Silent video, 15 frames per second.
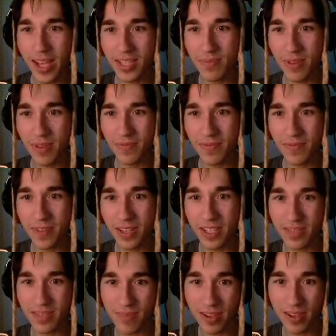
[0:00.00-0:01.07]
I smell funny
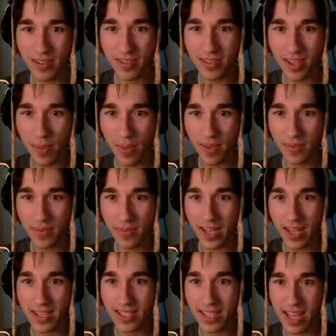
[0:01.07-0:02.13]
smells coming from
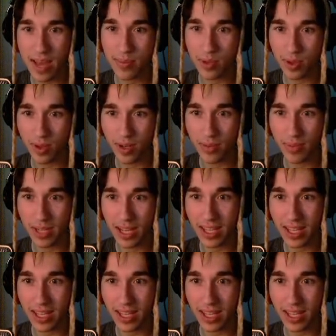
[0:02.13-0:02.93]
Daddy's lab door, but I